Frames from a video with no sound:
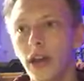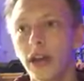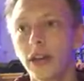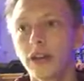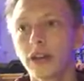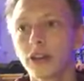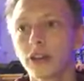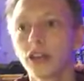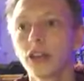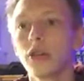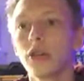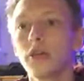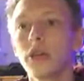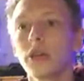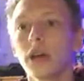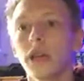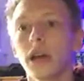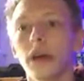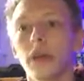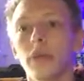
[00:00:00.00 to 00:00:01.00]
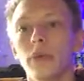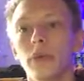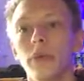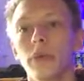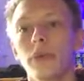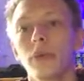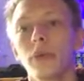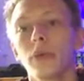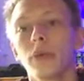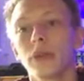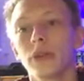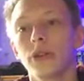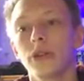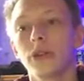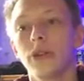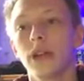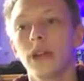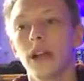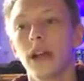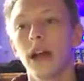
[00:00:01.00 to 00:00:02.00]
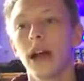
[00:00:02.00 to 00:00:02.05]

It is good to be elaborate with your words.